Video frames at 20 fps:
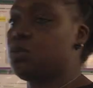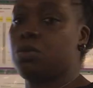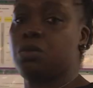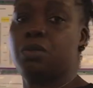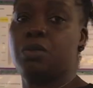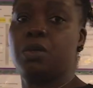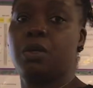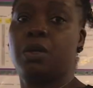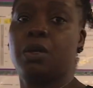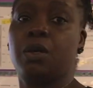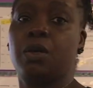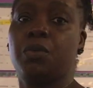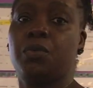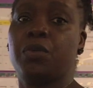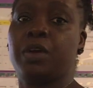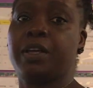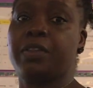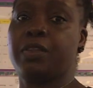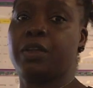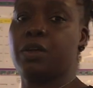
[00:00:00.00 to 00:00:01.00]
to
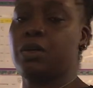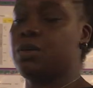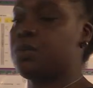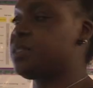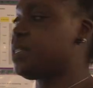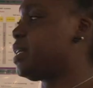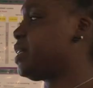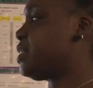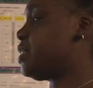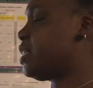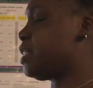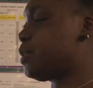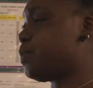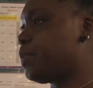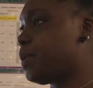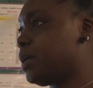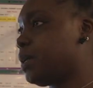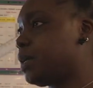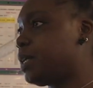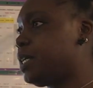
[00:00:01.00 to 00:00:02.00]
write the whole sentence,
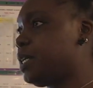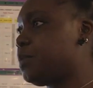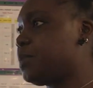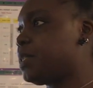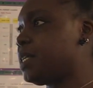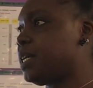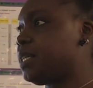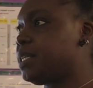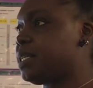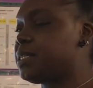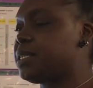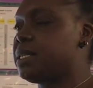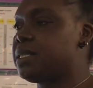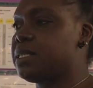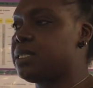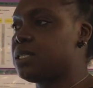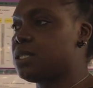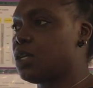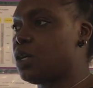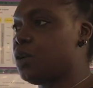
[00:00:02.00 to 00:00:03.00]
but keep saying the
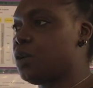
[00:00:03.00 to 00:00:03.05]
sentence